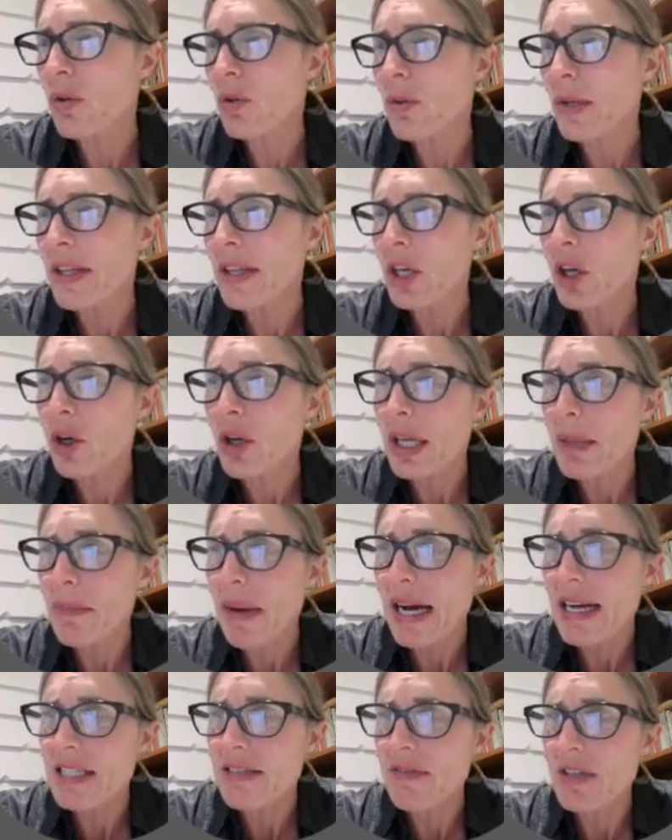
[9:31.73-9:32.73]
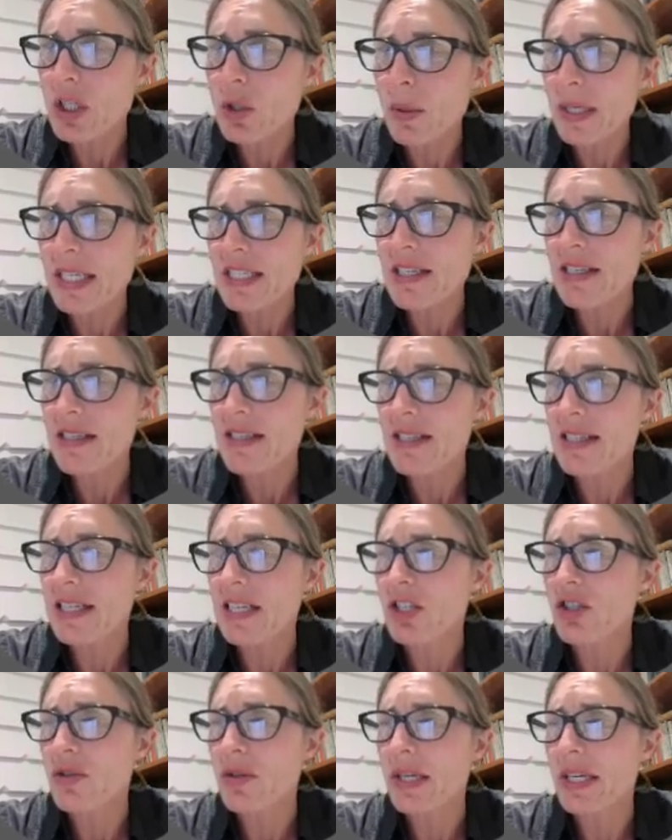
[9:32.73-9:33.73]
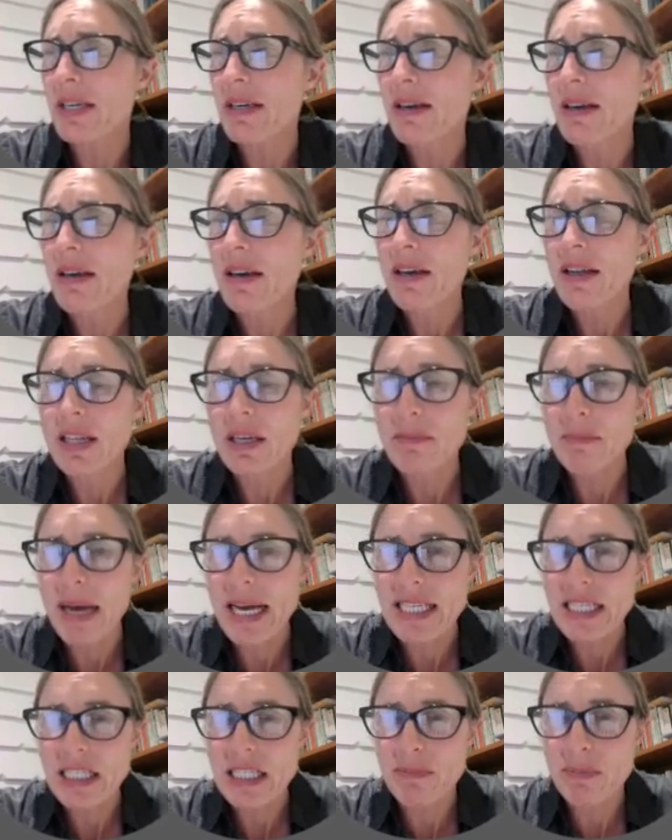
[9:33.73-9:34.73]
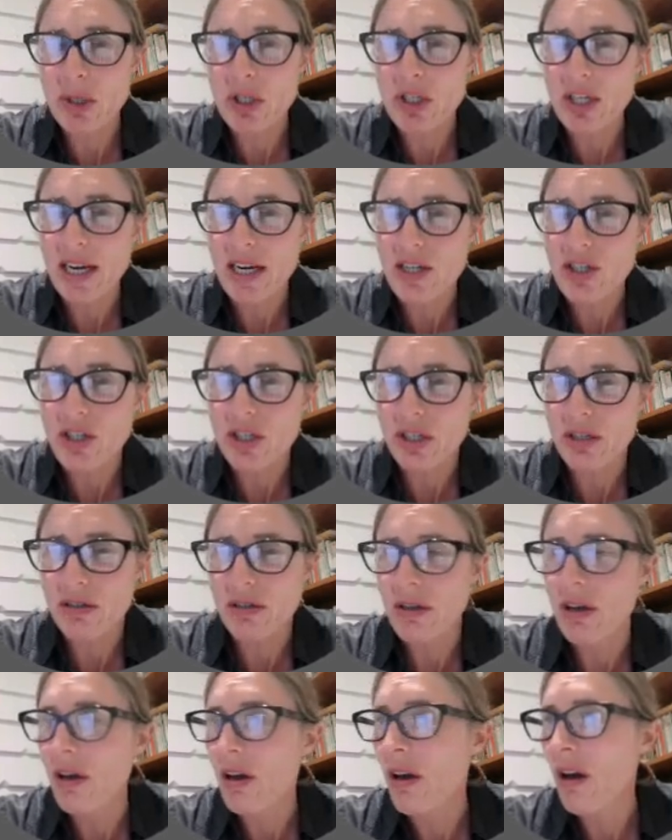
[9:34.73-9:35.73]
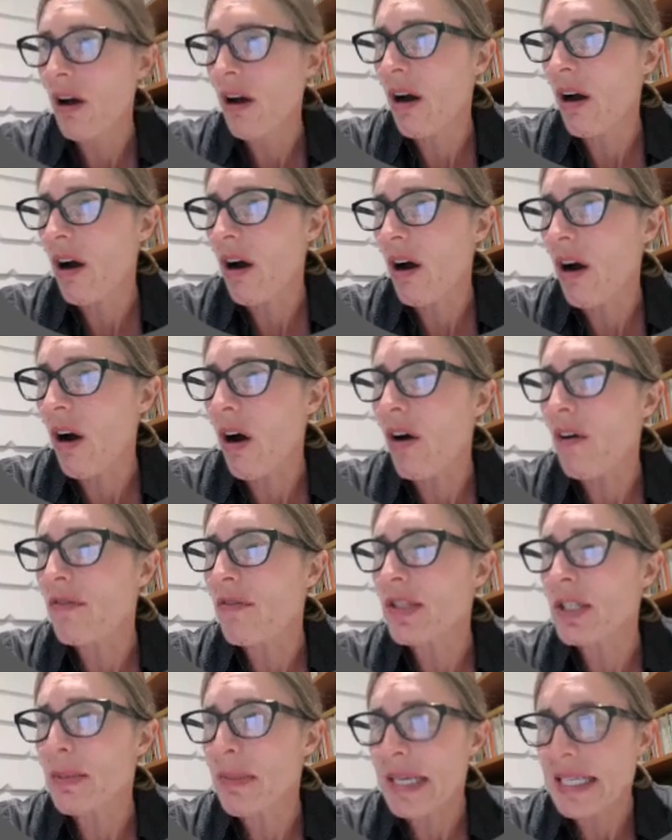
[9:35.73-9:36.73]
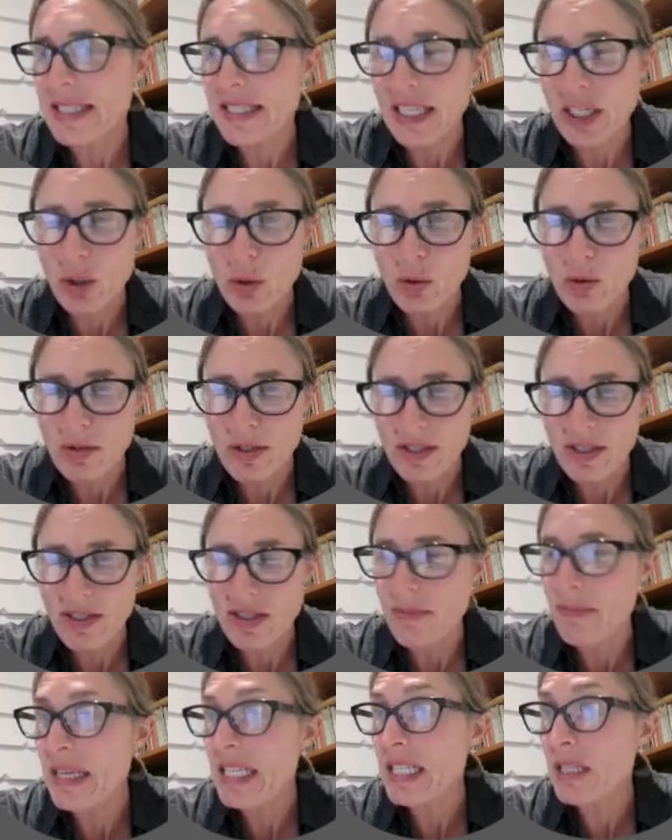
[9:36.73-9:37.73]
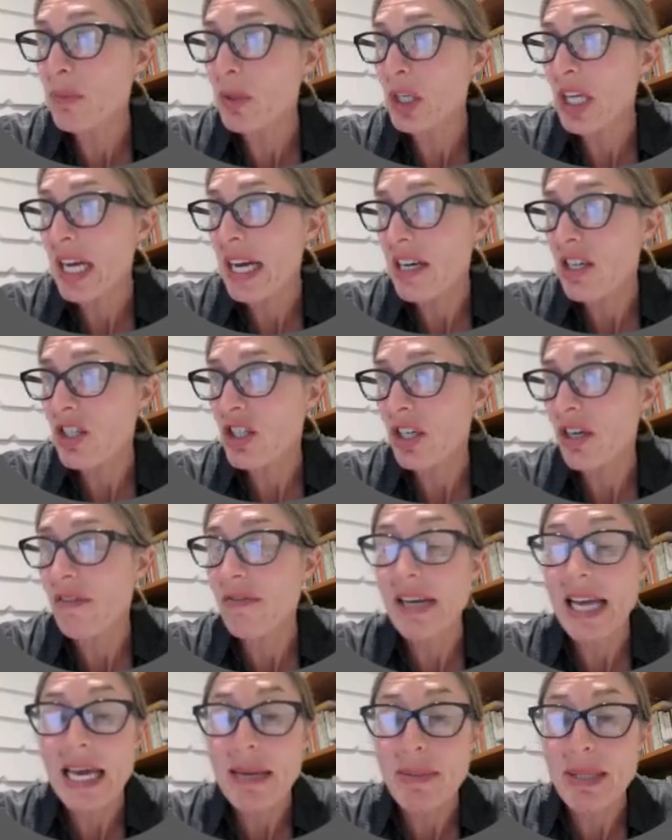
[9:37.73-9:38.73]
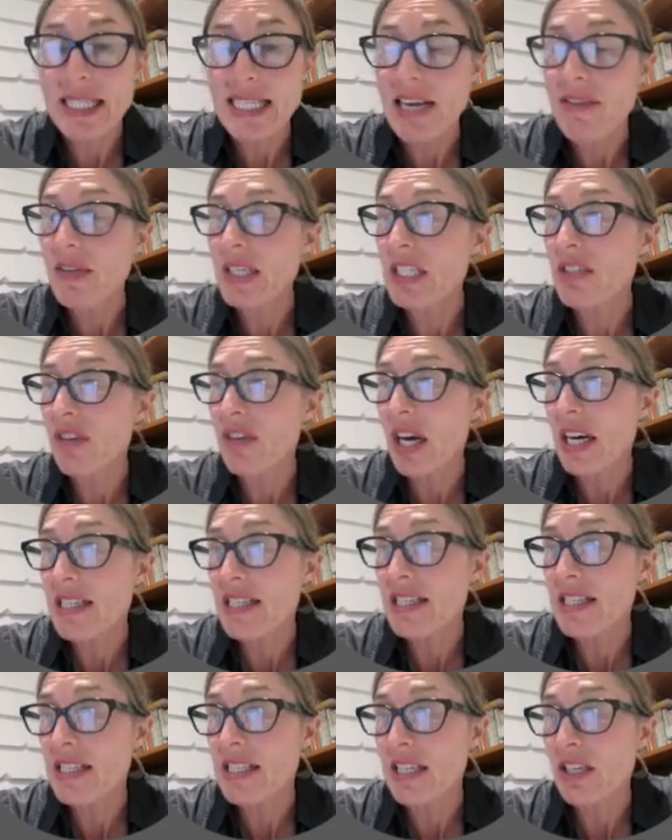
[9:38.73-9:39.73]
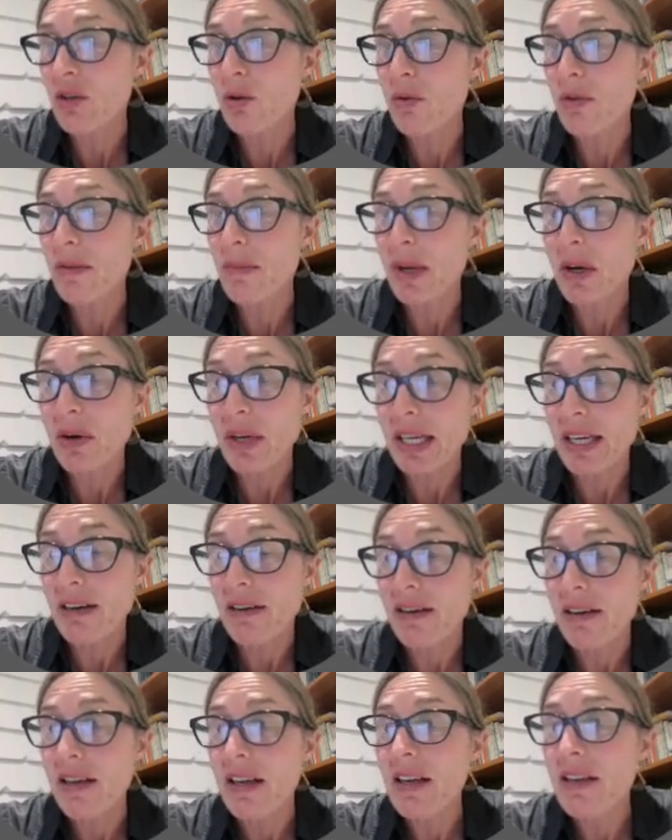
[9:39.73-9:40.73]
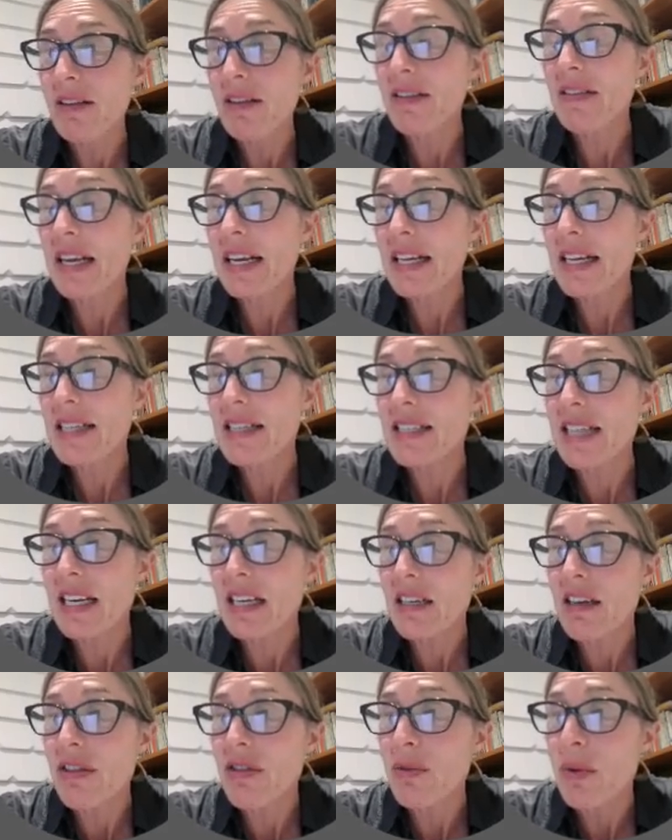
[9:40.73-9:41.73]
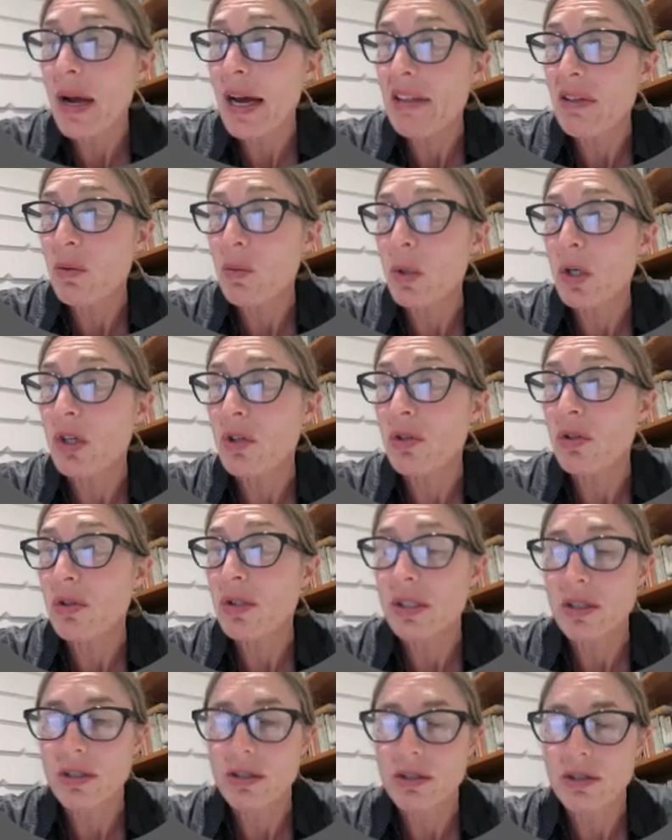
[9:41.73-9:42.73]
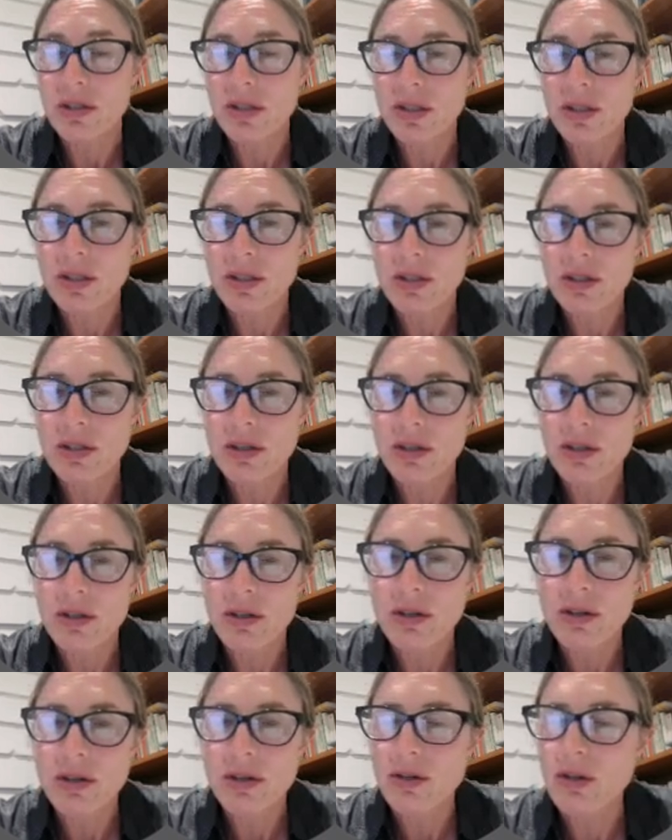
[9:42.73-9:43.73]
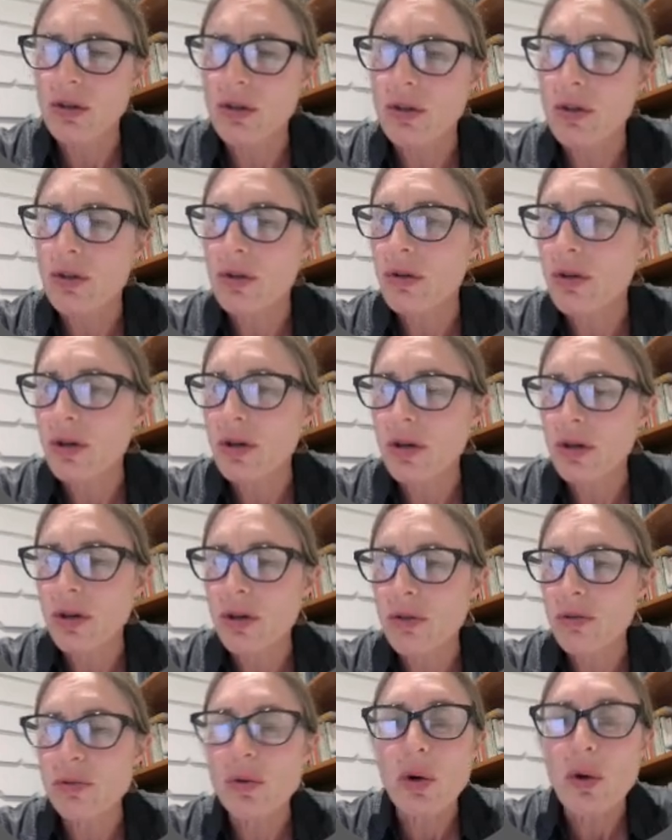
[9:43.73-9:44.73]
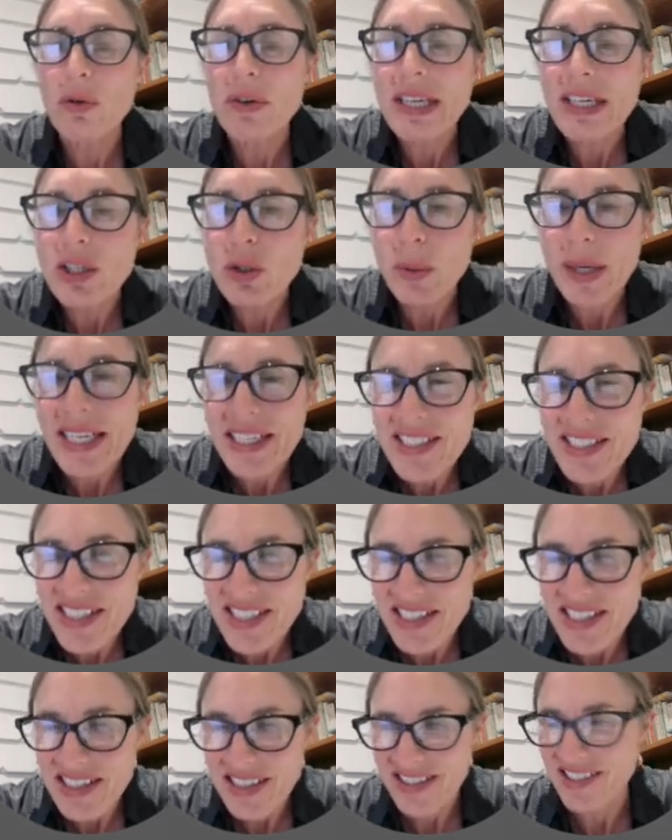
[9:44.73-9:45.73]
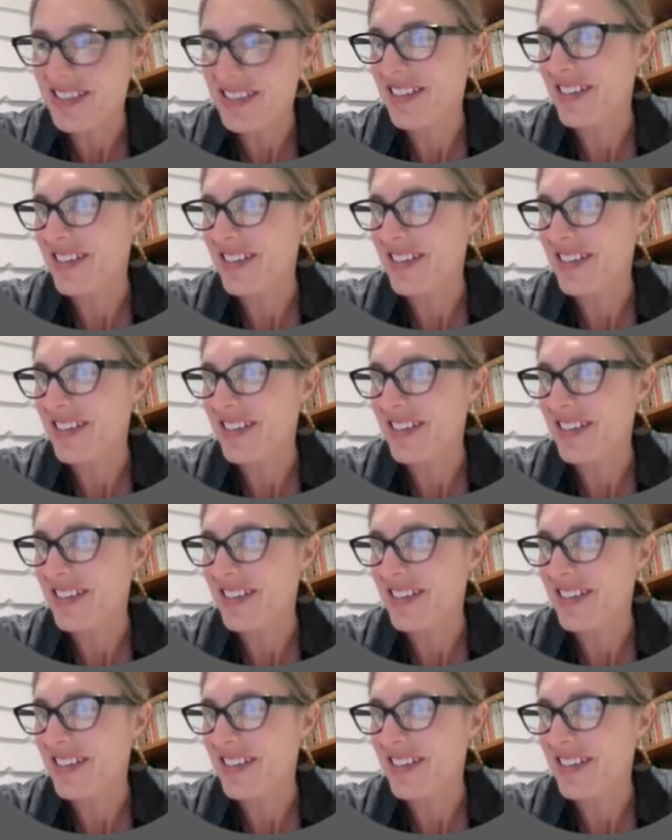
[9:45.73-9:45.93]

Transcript: in the early parts of the 20th century the mass production of domestic goods, the mass production of labour-saving devices in North America that then extended throughout the world. The Roaring Twenties